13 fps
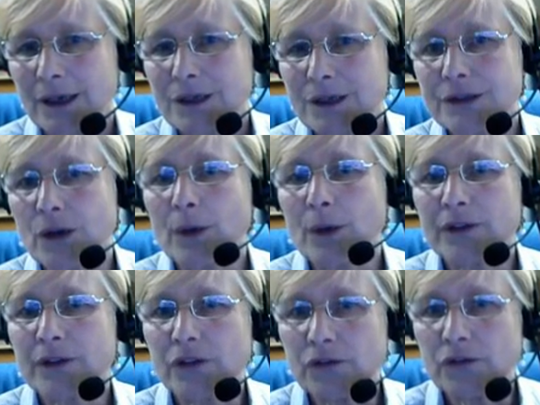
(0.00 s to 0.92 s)
So
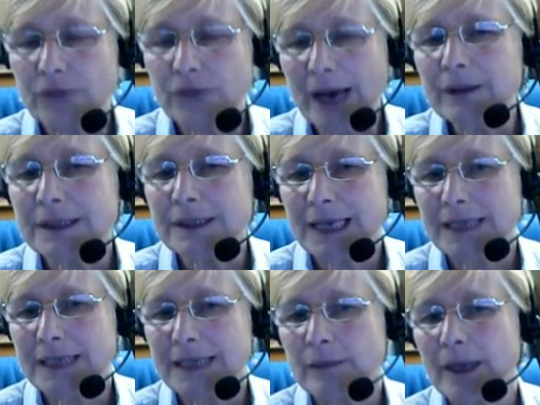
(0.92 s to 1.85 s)
once you've found the
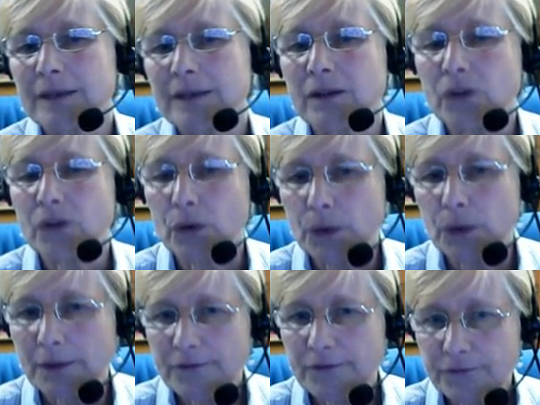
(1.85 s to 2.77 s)
databases or
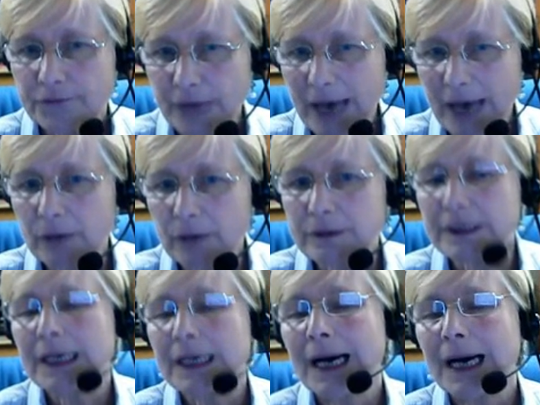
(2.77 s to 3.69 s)
you have
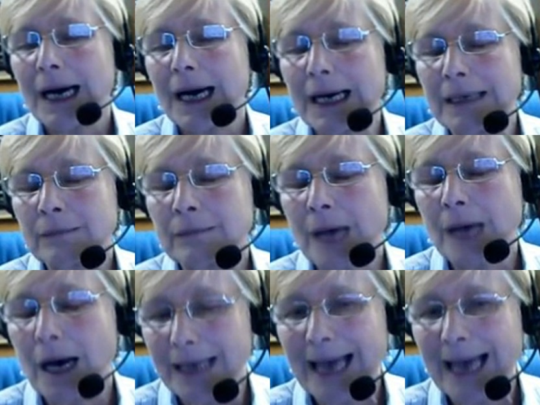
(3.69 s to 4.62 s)
found
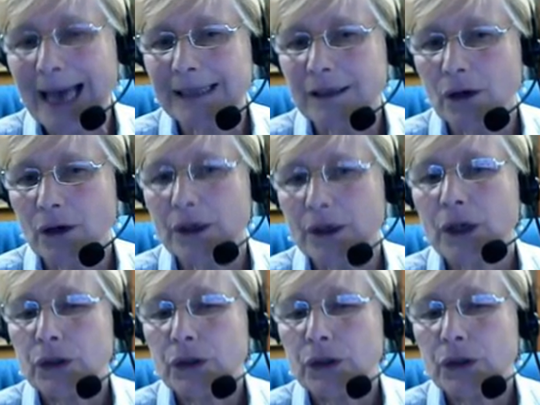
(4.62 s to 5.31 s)
our catalog,